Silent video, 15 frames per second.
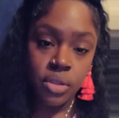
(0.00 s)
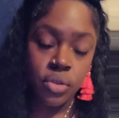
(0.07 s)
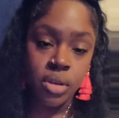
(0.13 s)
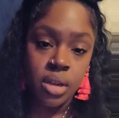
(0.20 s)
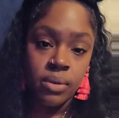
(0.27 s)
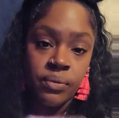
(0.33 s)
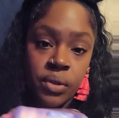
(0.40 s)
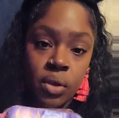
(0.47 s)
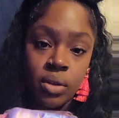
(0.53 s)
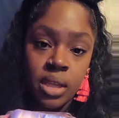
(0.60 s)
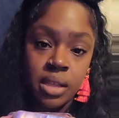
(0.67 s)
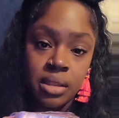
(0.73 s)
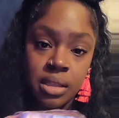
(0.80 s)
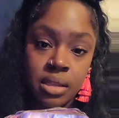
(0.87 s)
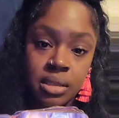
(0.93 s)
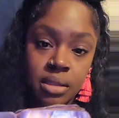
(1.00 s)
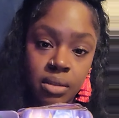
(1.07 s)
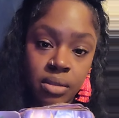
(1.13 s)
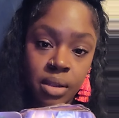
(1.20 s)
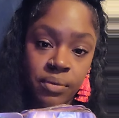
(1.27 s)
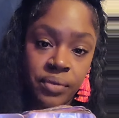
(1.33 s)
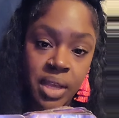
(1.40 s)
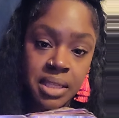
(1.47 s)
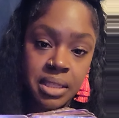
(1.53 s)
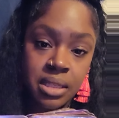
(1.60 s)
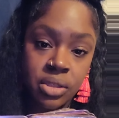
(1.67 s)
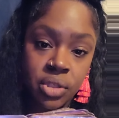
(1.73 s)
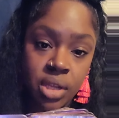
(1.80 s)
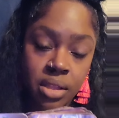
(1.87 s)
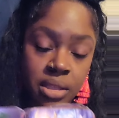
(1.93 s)
You're going to feel, look at this. They're
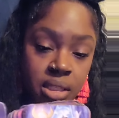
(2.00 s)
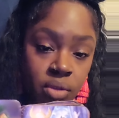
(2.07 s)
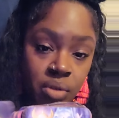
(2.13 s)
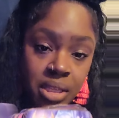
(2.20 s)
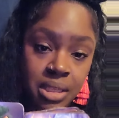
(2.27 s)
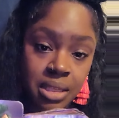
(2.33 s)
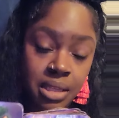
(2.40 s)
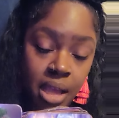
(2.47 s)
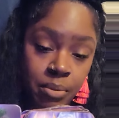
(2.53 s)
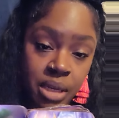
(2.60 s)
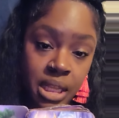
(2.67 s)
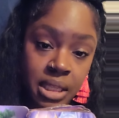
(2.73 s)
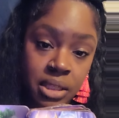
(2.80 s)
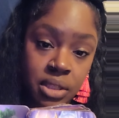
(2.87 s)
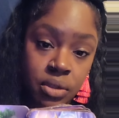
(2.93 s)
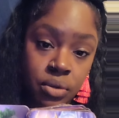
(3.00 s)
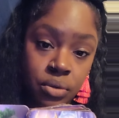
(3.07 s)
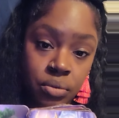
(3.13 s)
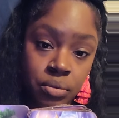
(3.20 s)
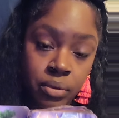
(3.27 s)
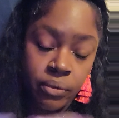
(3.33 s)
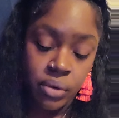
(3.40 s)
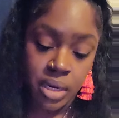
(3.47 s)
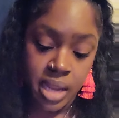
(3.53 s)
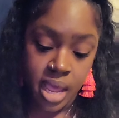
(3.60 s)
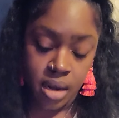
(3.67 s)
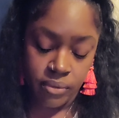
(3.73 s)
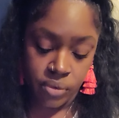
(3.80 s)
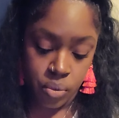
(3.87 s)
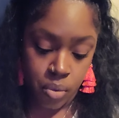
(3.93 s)
facing each other. So this is coming in soon for a
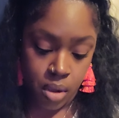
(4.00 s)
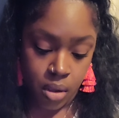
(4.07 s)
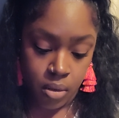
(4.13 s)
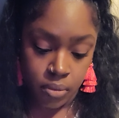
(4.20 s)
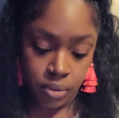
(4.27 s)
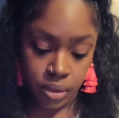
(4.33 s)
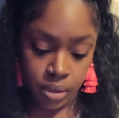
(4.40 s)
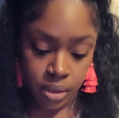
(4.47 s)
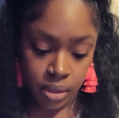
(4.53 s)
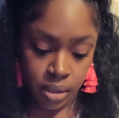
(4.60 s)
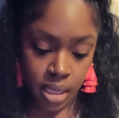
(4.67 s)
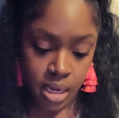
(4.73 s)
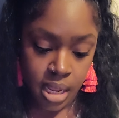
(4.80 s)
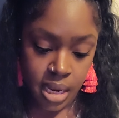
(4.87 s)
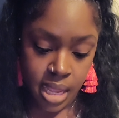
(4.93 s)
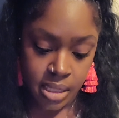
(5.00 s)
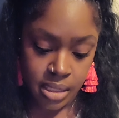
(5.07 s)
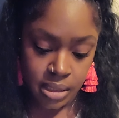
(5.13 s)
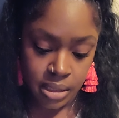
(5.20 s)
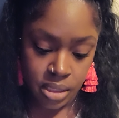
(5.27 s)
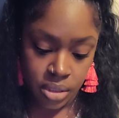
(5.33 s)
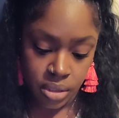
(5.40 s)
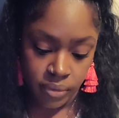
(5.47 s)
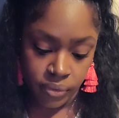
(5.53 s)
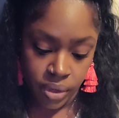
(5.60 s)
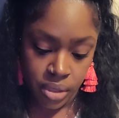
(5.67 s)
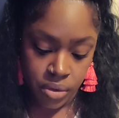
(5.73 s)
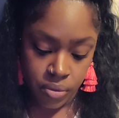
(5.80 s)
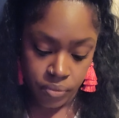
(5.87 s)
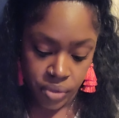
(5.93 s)
lot of you all. And I like this energy for
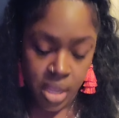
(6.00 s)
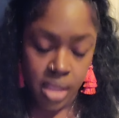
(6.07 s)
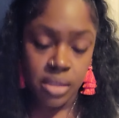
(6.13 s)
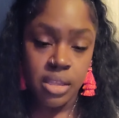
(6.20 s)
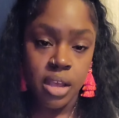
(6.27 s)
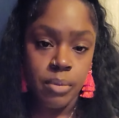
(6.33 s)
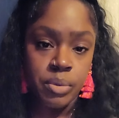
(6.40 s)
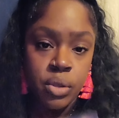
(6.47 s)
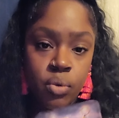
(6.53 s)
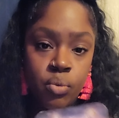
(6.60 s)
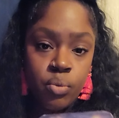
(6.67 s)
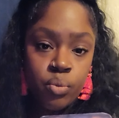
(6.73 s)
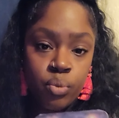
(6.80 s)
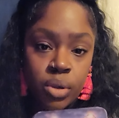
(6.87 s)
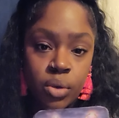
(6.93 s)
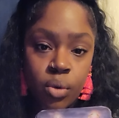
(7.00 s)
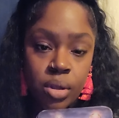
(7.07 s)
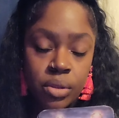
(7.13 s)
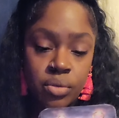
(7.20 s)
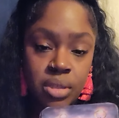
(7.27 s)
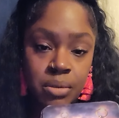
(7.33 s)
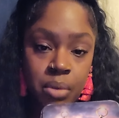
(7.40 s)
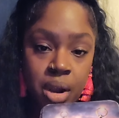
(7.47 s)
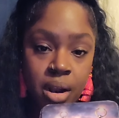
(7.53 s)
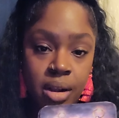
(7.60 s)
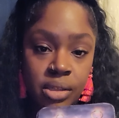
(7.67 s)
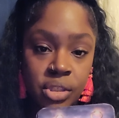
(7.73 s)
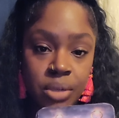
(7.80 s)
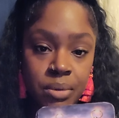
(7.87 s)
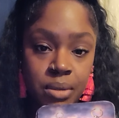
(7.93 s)
you. Yep, you were going through some
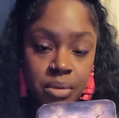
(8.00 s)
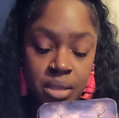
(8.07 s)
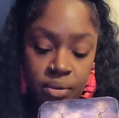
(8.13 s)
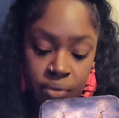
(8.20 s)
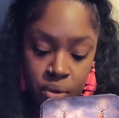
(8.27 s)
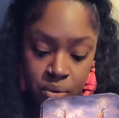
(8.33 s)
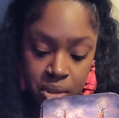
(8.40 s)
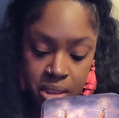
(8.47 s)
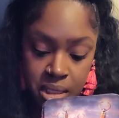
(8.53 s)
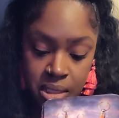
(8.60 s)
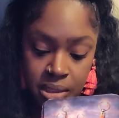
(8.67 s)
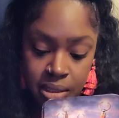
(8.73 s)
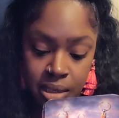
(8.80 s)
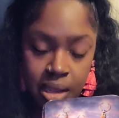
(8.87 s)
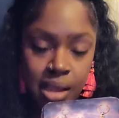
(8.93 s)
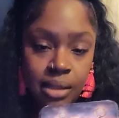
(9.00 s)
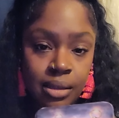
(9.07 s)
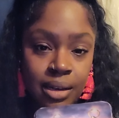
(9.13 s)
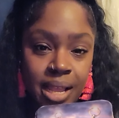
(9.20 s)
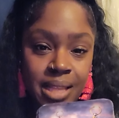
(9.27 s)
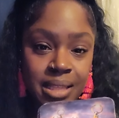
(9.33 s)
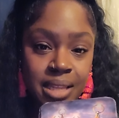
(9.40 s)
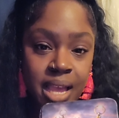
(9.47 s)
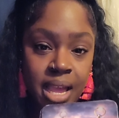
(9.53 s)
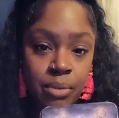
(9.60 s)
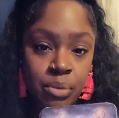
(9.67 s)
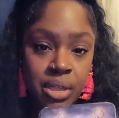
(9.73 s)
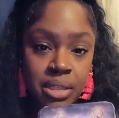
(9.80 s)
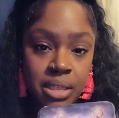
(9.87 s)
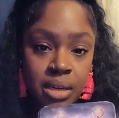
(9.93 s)
hardships, some difficulties. The last
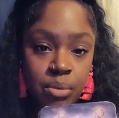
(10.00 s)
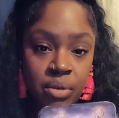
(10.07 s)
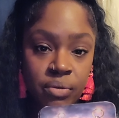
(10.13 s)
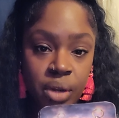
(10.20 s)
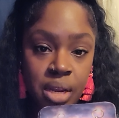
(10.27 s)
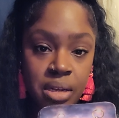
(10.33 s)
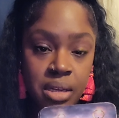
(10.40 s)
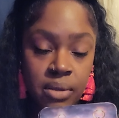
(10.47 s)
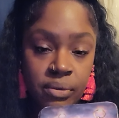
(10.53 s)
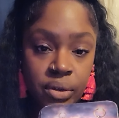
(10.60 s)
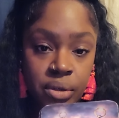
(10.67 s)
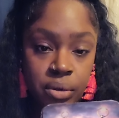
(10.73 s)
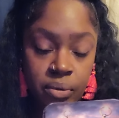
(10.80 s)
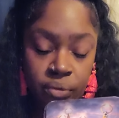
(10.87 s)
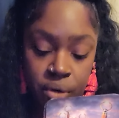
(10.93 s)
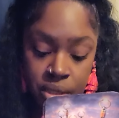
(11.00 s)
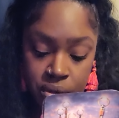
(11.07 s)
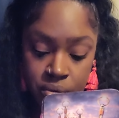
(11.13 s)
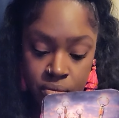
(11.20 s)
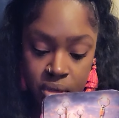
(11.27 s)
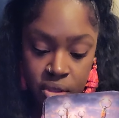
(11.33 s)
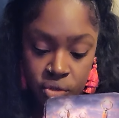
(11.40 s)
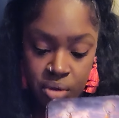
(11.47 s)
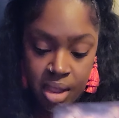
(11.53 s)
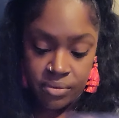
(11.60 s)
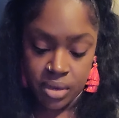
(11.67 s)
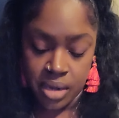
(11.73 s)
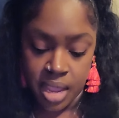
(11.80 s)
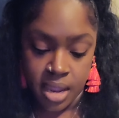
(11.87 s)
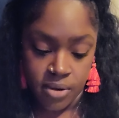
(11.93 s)
nine months could have been very difficult for you because you have
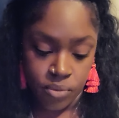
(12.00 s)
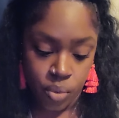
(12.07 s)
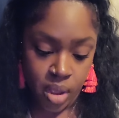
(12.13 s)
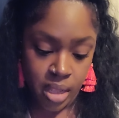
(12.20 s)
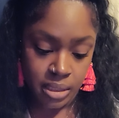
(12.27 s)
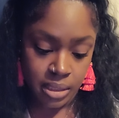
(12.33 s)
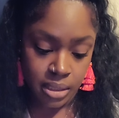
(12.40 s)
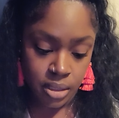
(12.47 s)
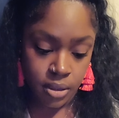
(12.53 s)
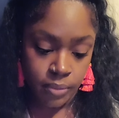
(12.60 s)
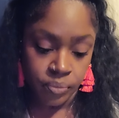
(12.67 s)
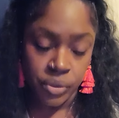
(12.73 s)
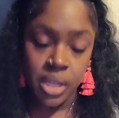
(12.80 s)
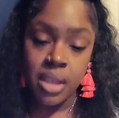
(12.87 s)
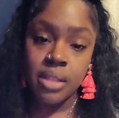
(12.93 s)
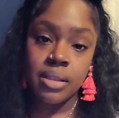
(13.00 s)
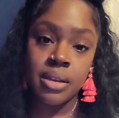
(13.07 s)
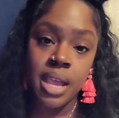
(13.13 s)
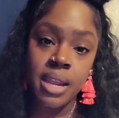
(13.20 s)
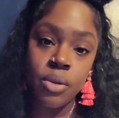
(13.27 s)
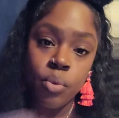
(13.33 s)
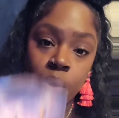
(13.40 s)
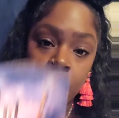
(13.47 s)
the Nine of Wands here. The Nine of